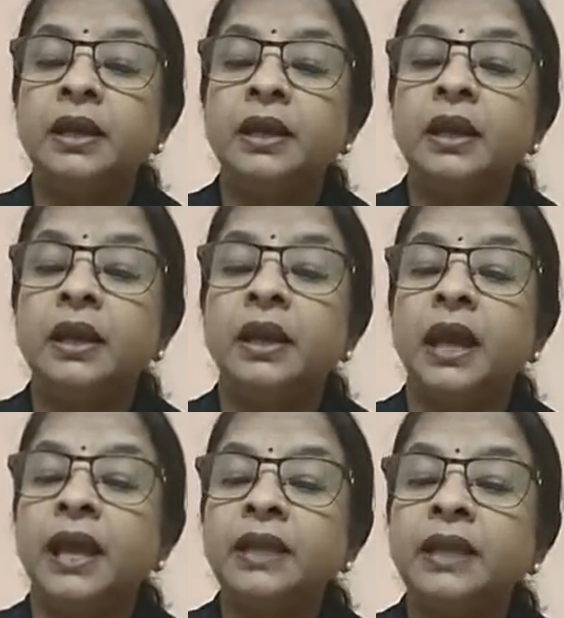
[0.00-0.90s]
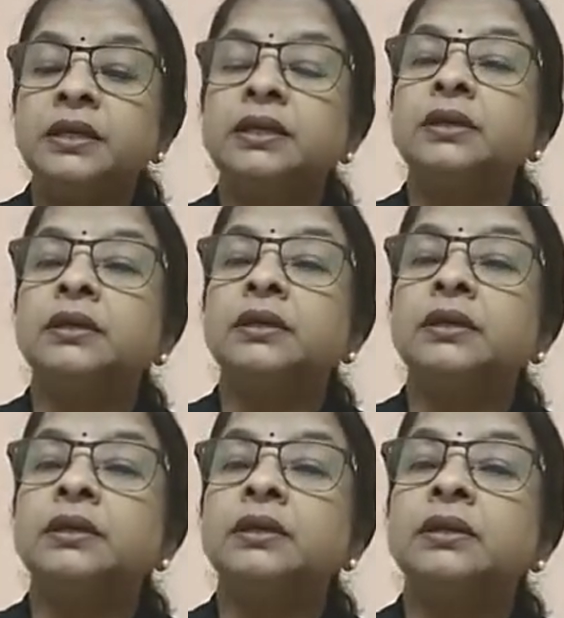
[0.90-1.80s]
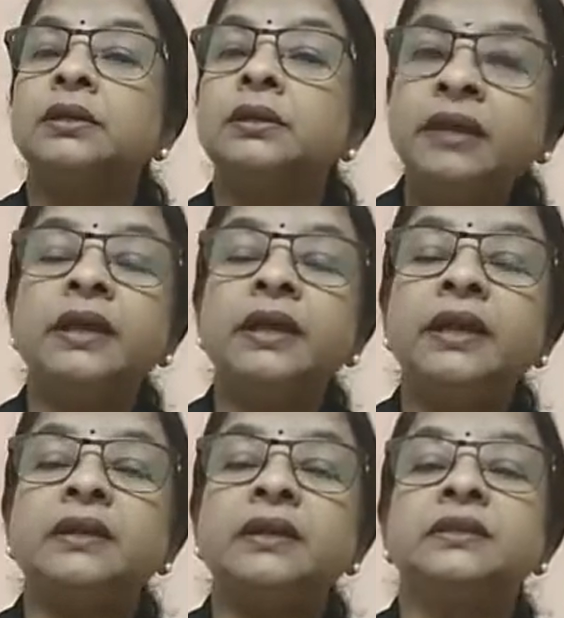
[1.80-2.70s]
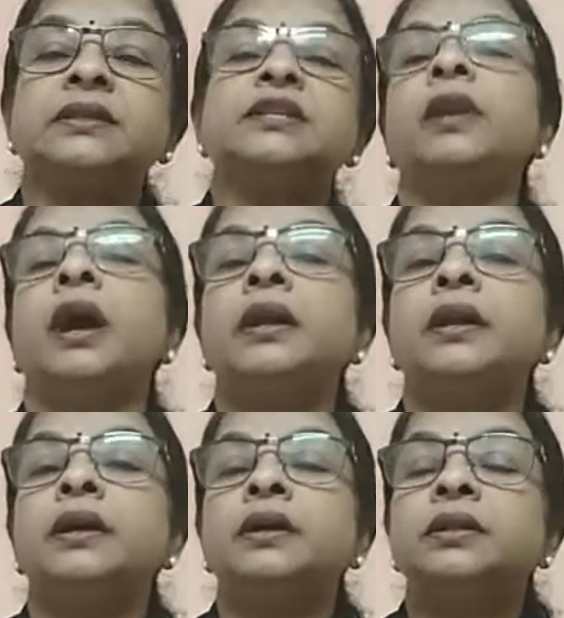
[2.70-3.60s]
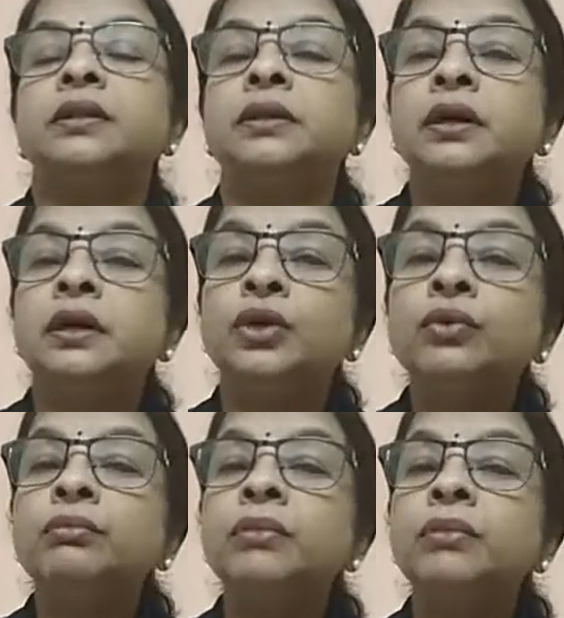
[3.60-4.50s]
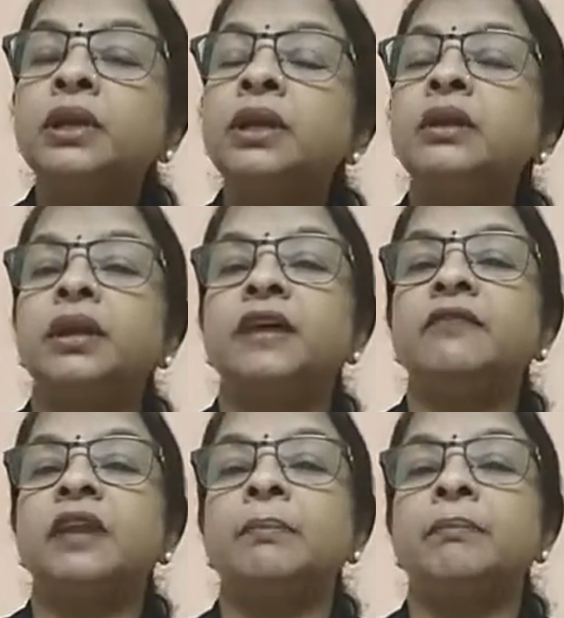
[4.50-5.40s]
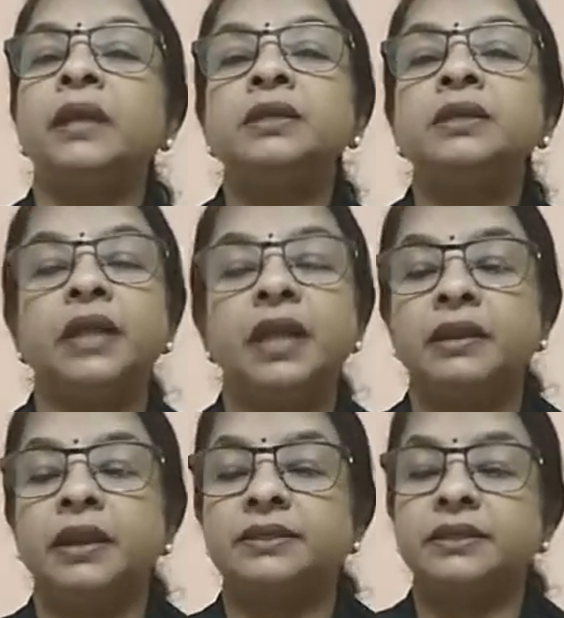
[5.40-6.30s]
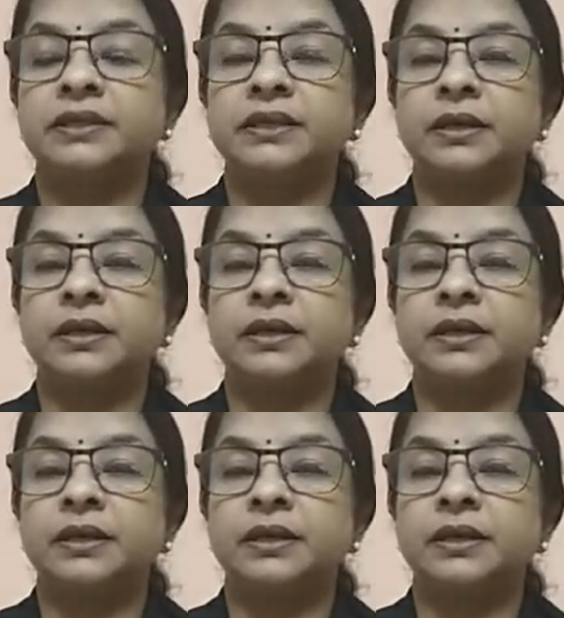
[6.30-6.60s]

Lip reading: And these indexes fall under the human development indexes.